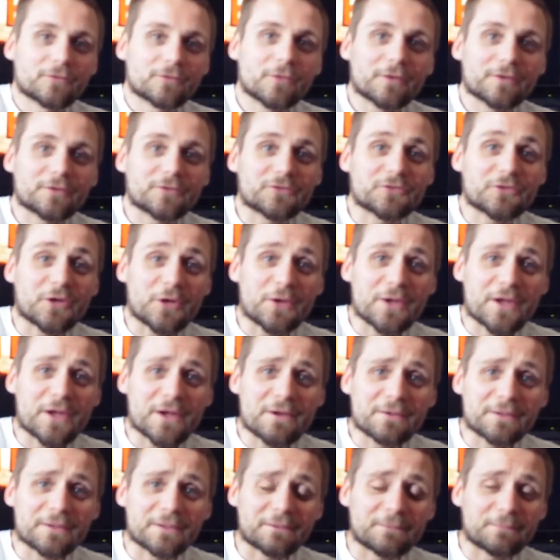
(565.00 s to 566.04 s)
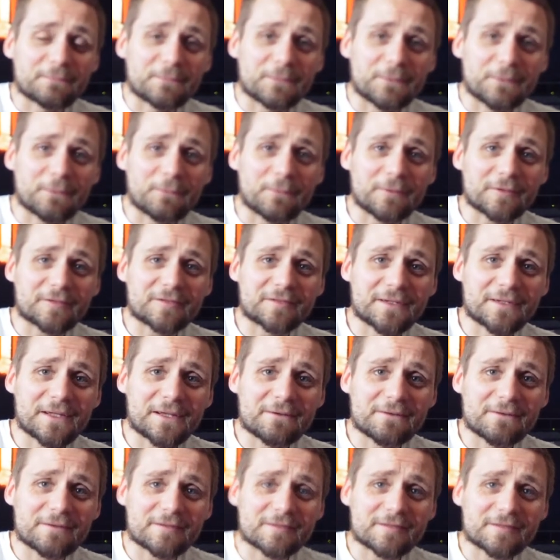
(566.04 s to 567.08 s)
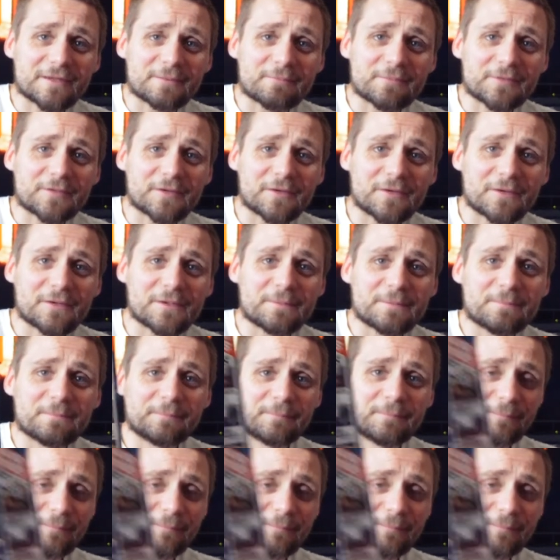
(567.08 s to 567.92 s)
Trying to show you and look what's in here at the same time.